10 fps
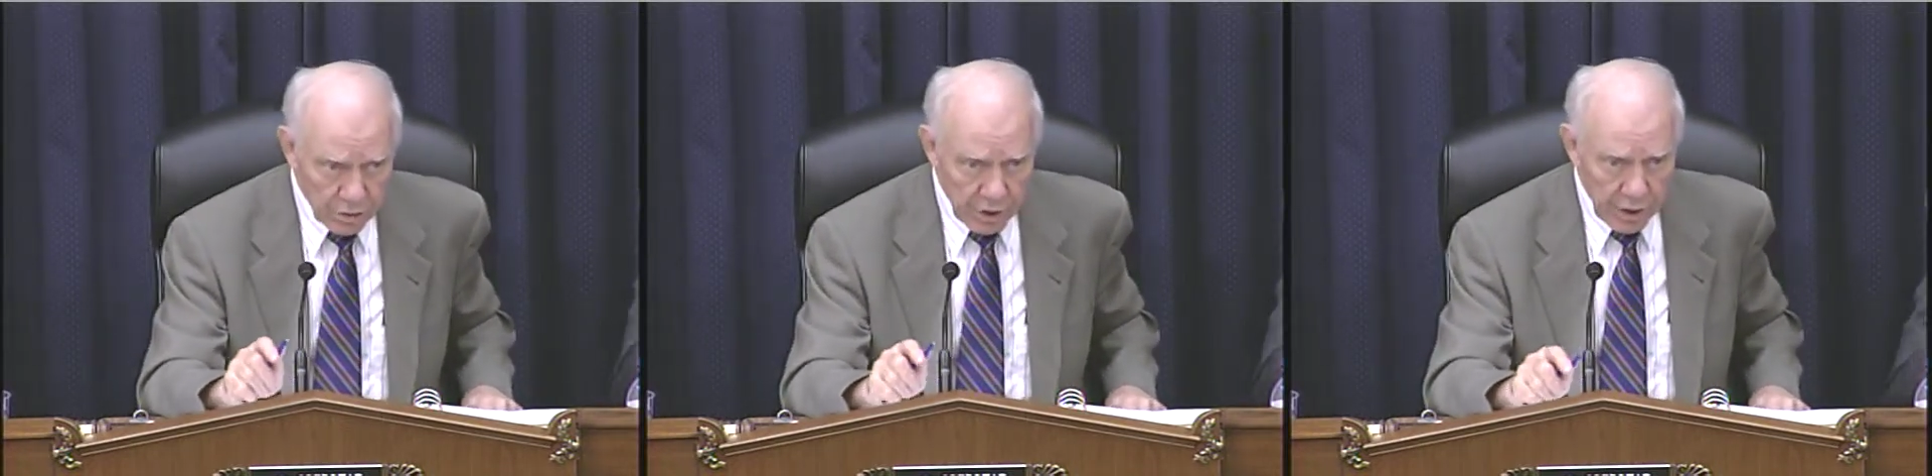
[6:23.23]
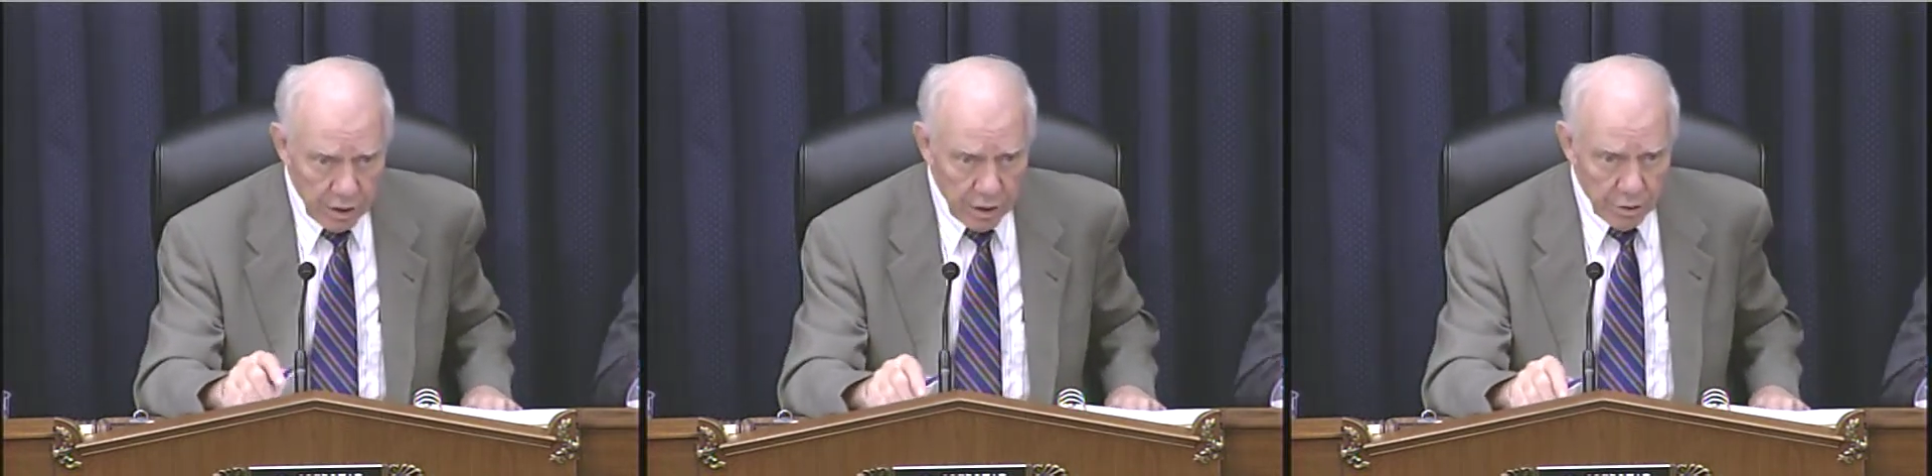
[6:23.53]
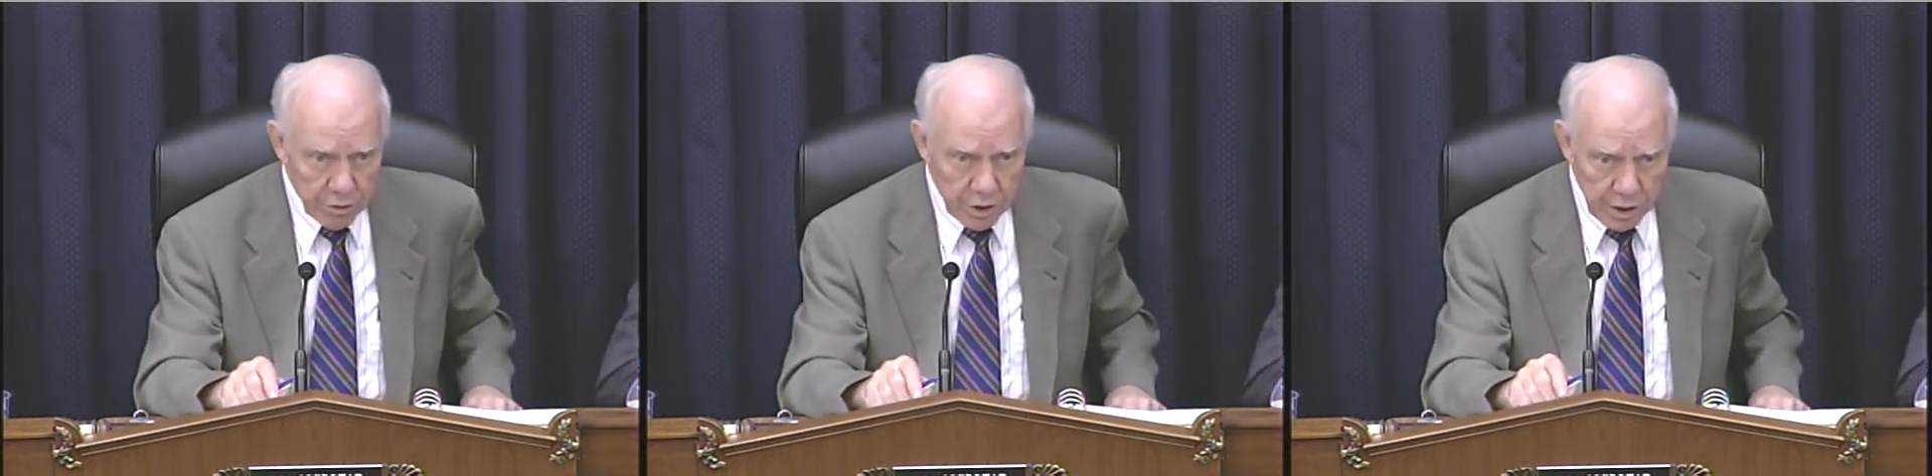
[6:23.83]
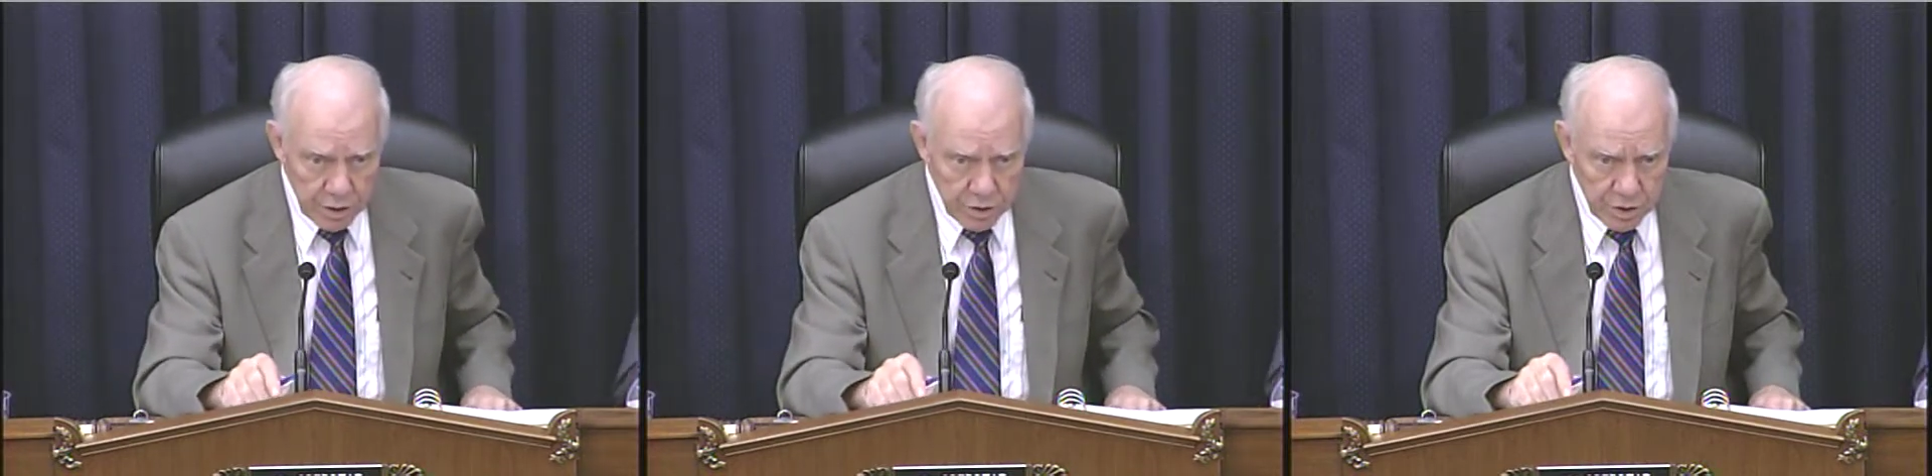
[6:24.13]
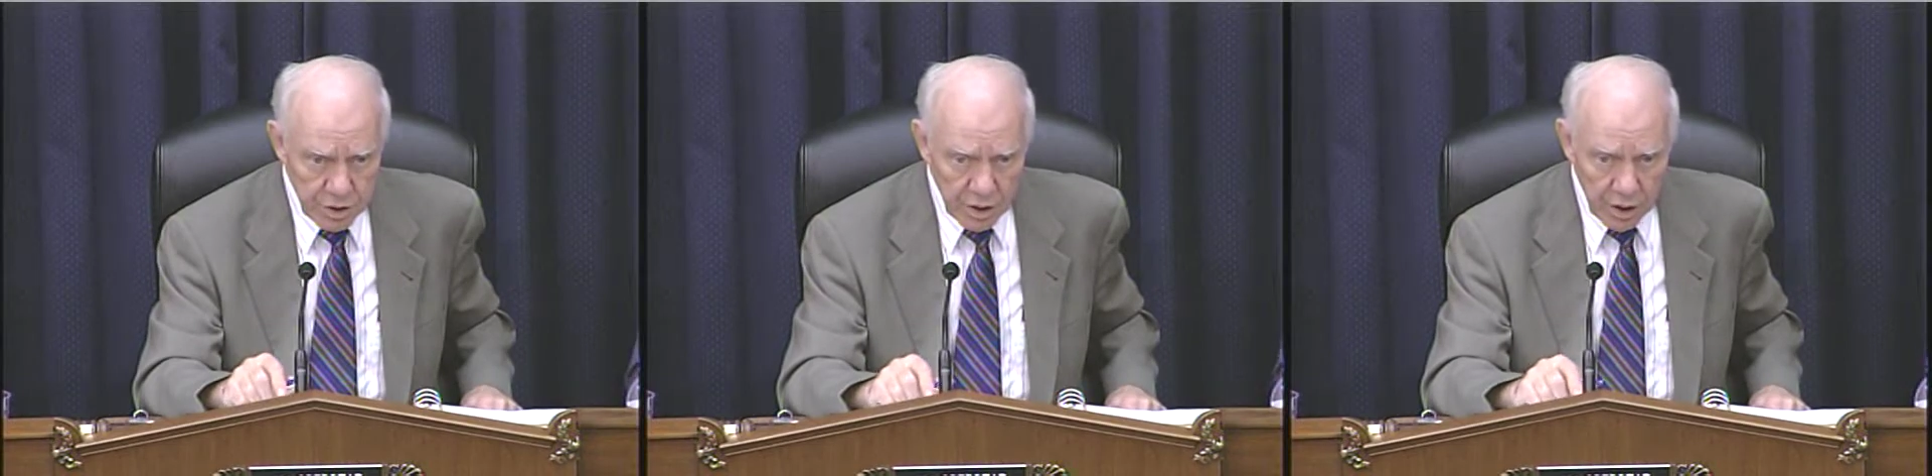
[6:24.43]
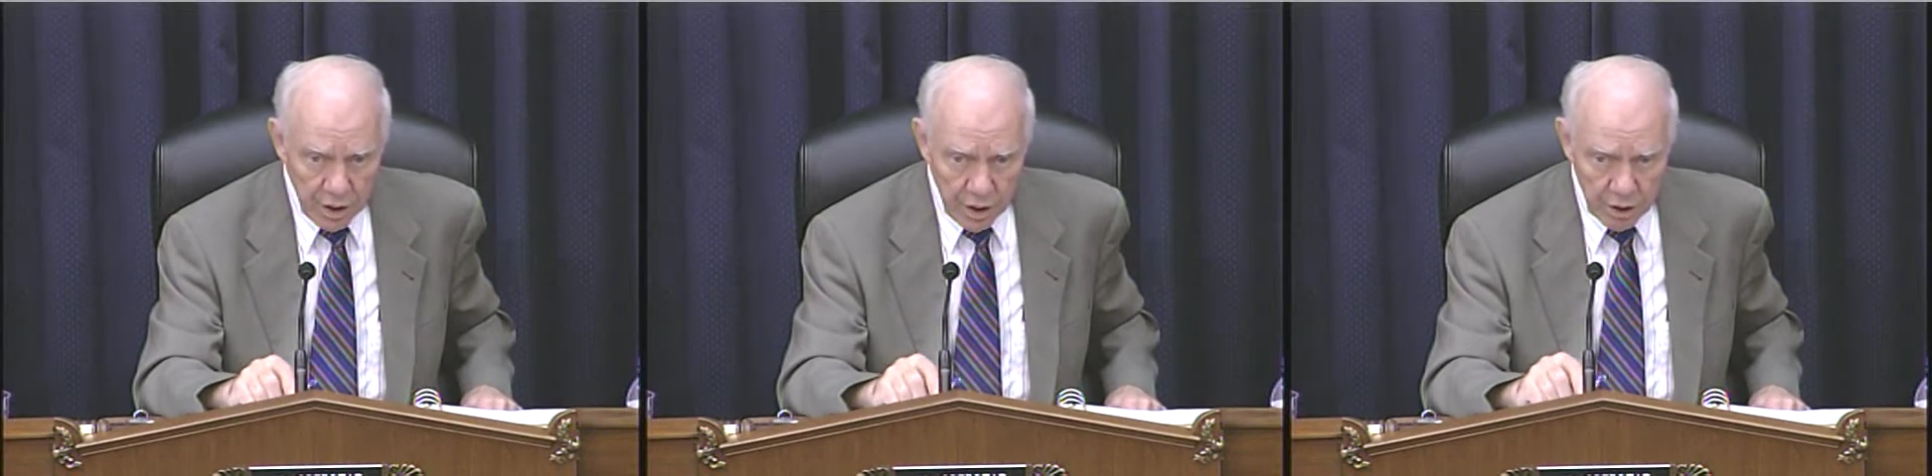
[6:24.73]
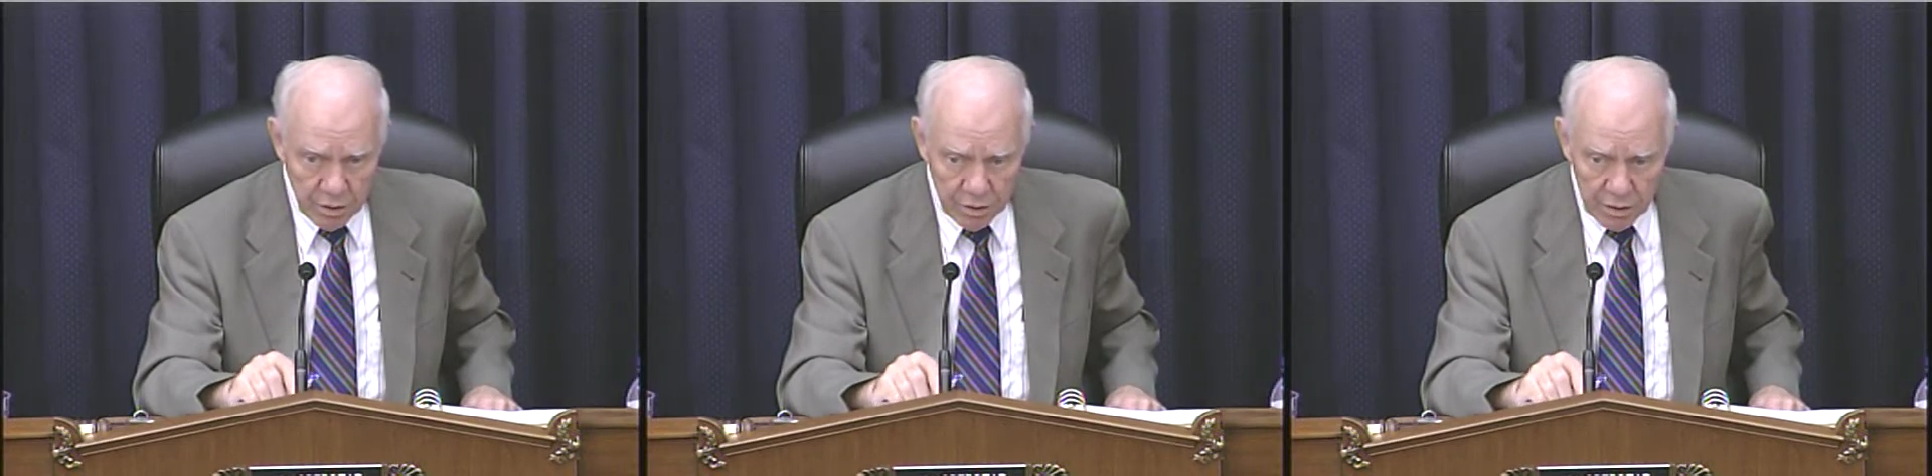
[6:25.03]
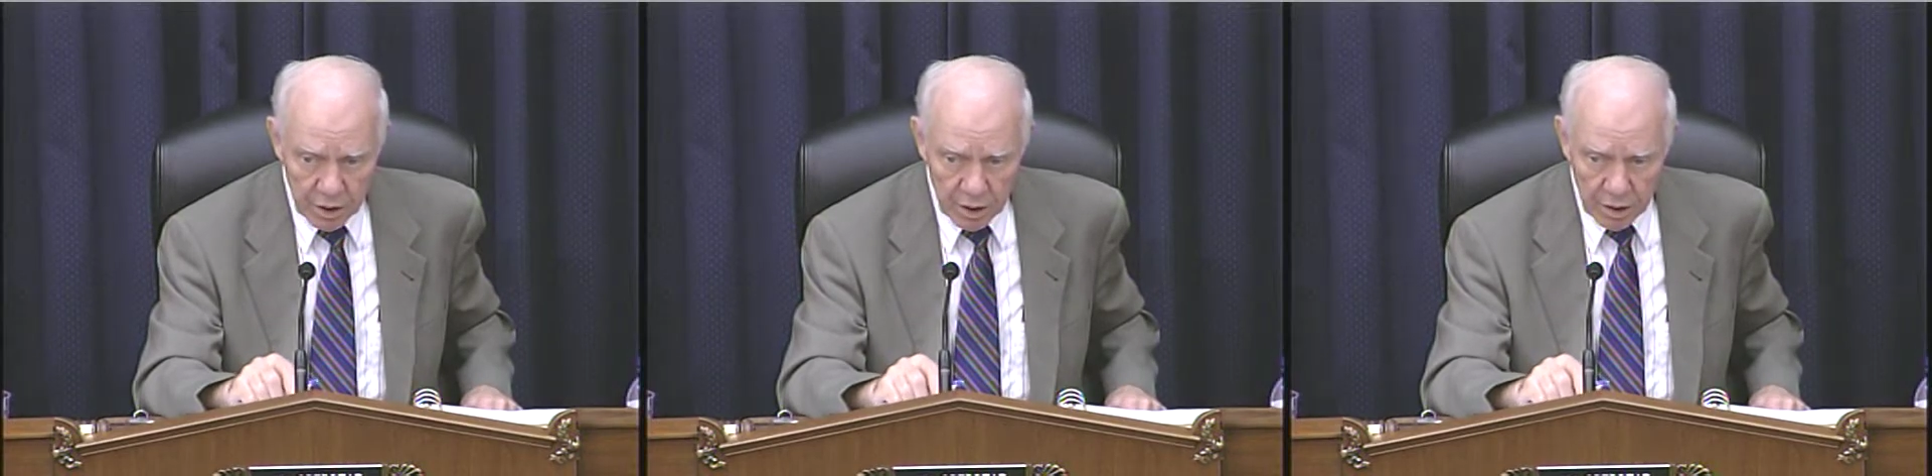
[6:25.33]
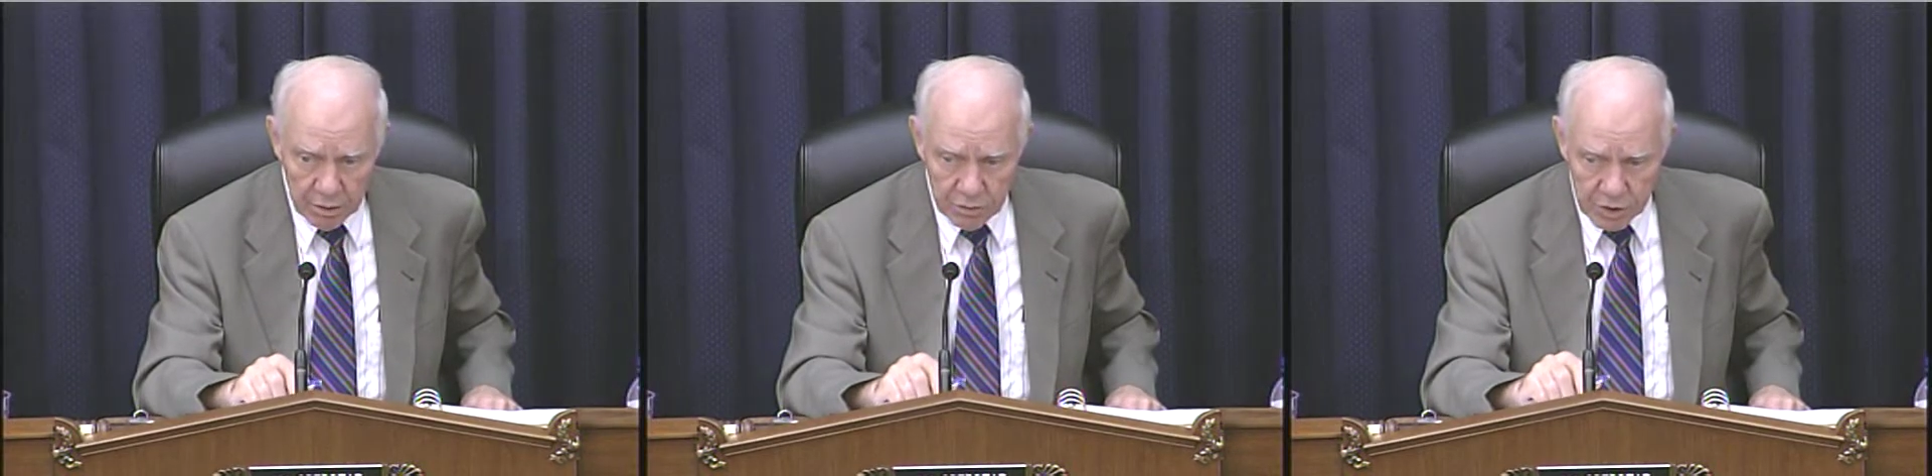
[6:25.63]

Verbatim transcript: state DOTs in uh,